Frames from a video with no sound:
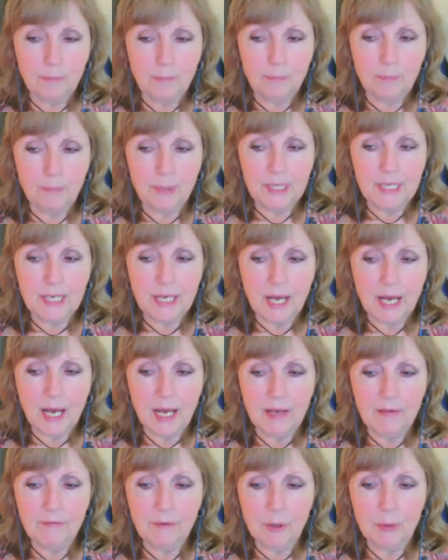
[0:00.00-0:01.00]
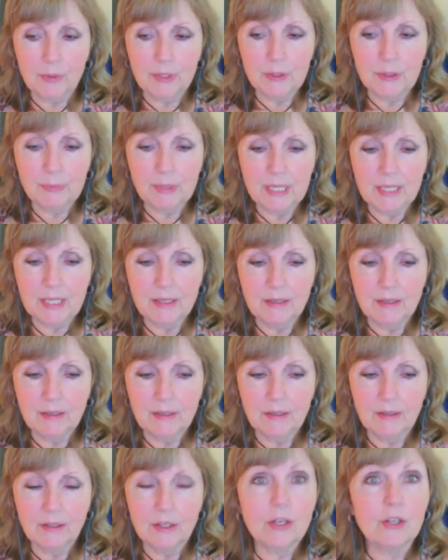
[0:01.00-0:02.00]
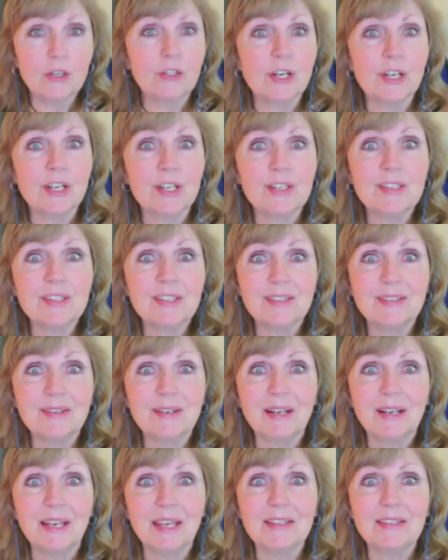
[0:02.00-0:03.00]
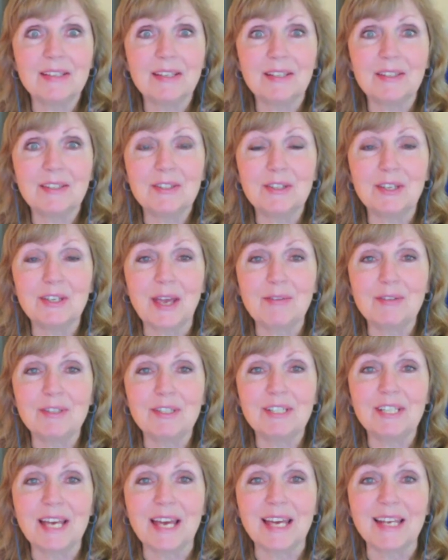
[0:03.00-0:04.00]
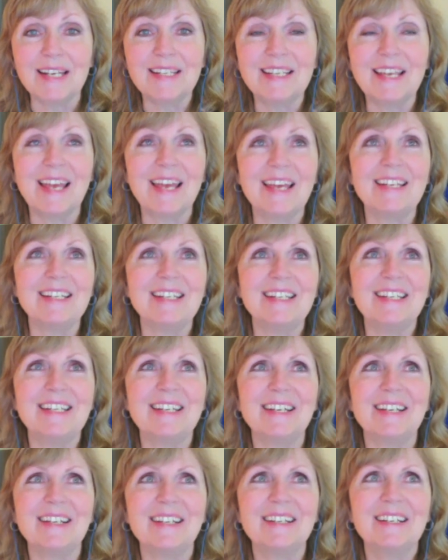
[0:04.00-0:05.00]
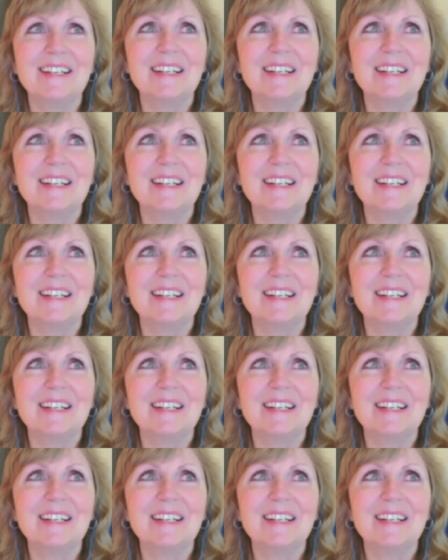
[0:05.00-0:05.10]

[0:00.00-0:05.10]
but I've always been curious. I guess I took after dad, and uh,